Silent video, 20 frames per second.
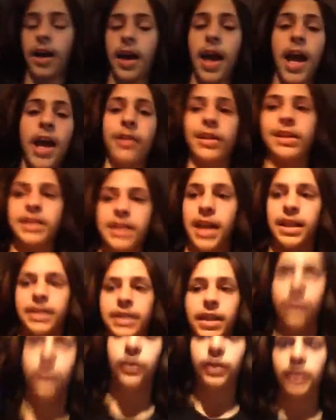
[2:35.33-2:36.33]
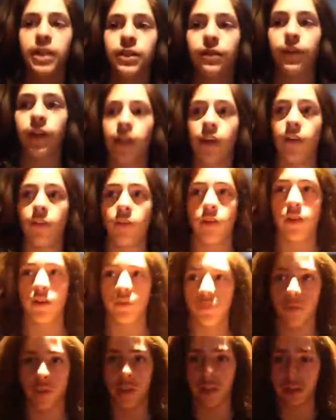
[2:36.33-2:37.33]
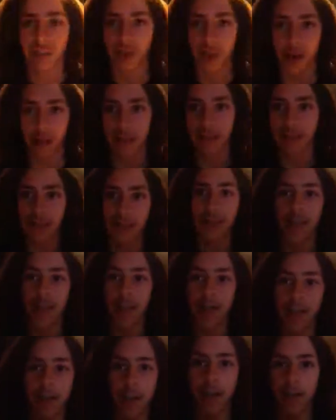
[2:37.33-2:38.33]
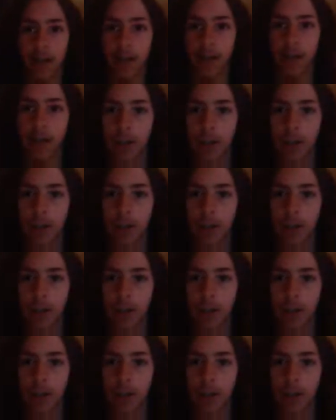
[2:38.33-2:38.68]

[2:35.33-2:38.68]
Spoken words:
Anyways, that's it for this video. We shall see you guys later.